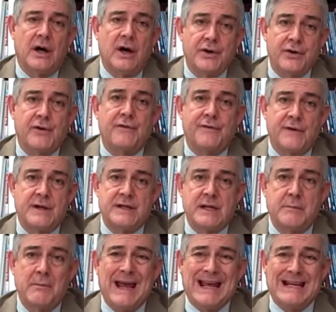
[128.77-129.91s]

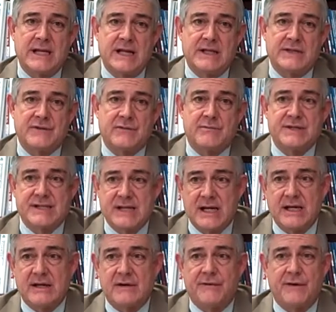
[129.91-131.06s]
underfunded mandates from
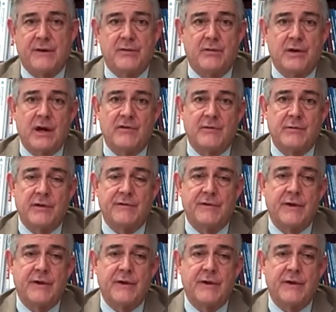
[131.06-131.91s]
state and federal government.